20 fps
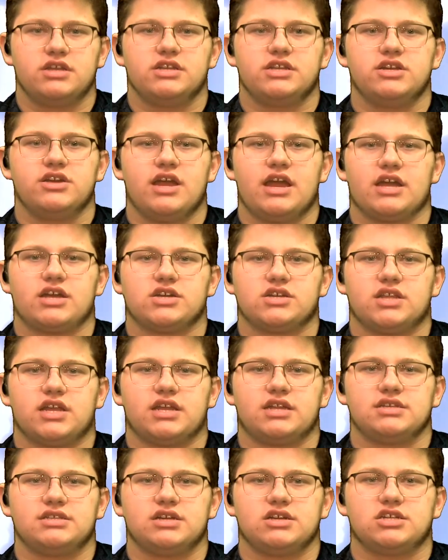Dear Action Line,
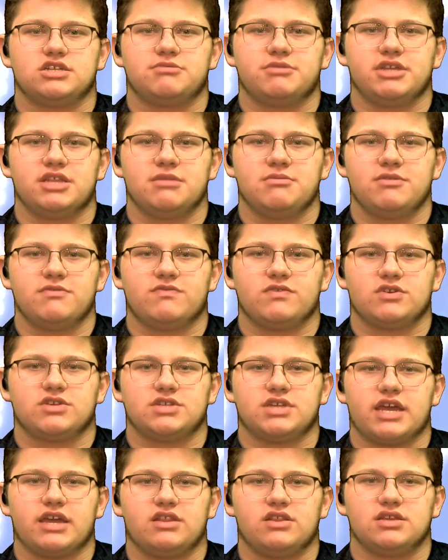is there a speed limit for
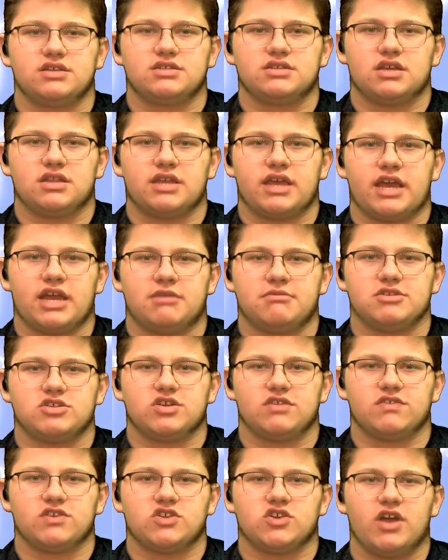cyclists on the Animas
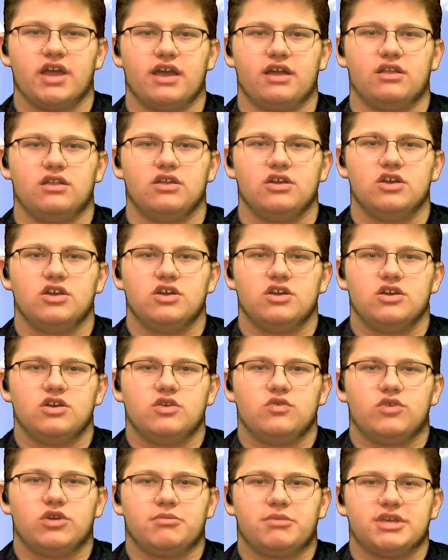River Trail?
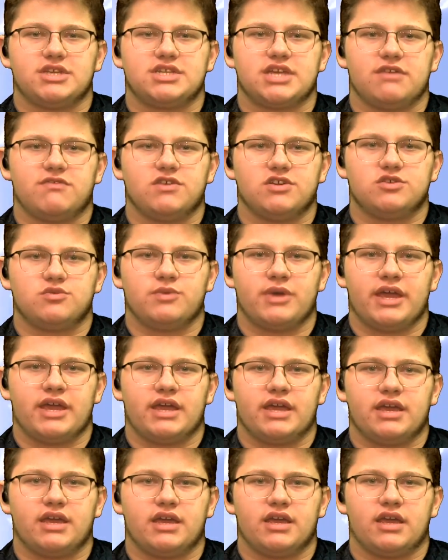Would it be safer to
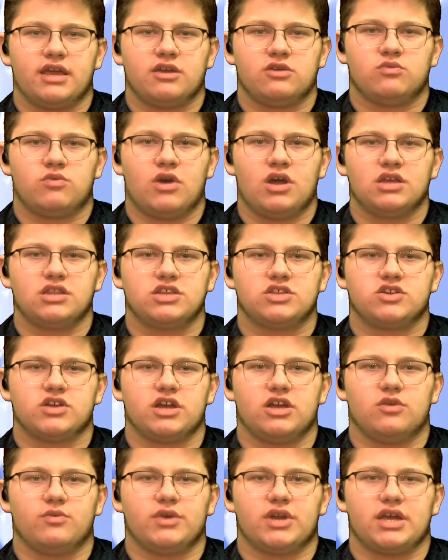wait and walk the
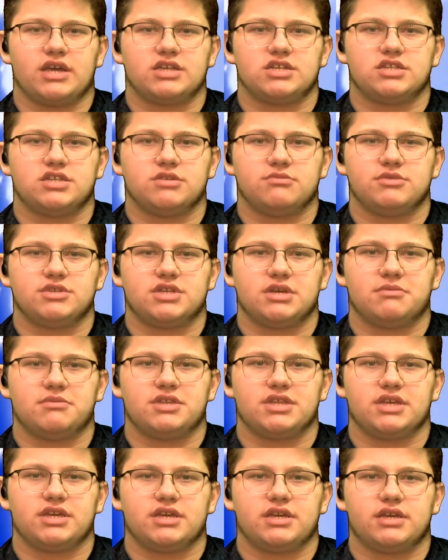trail when I assume some of
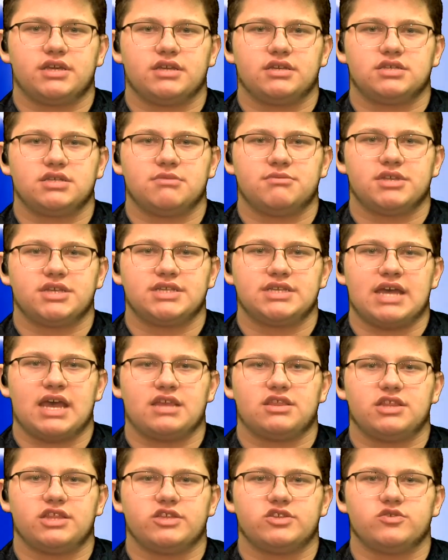these
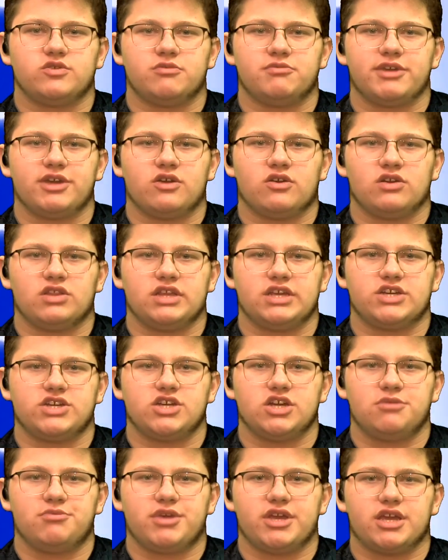athletes will be, or at least
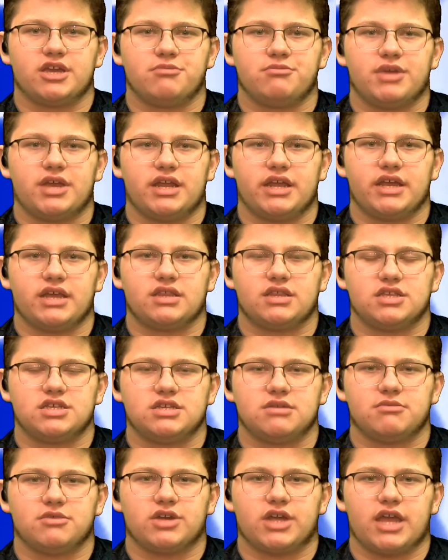should be, competing at the
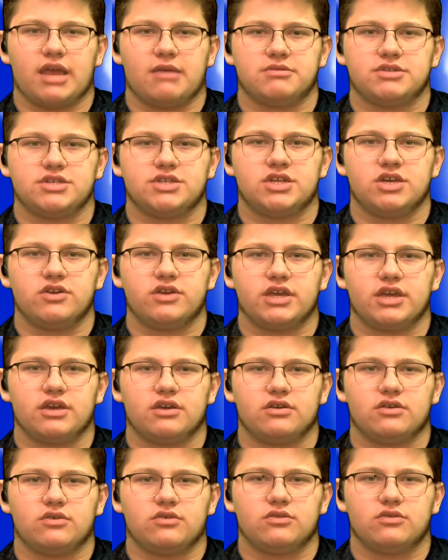Summer Games in
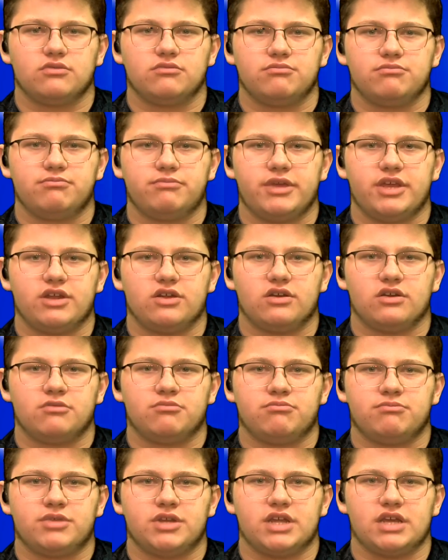Tokyo? Peter
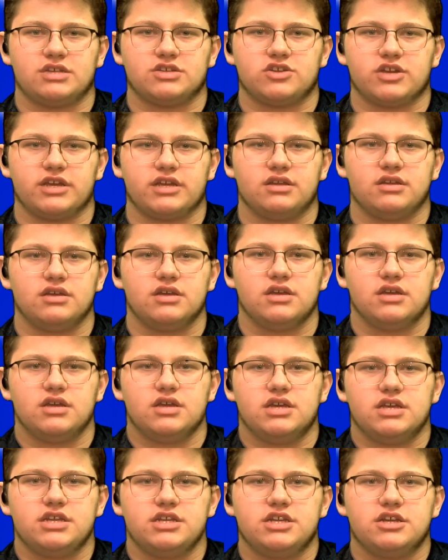Pedestrian.
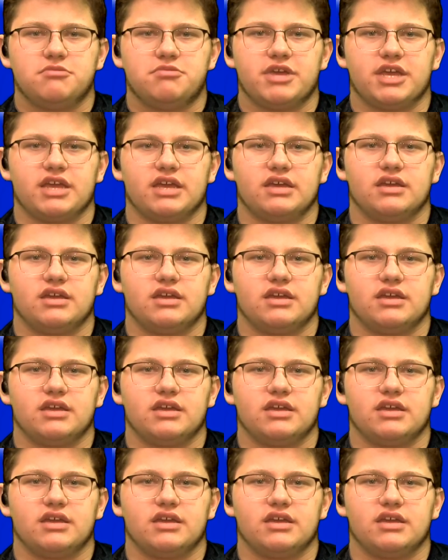Dear Pete,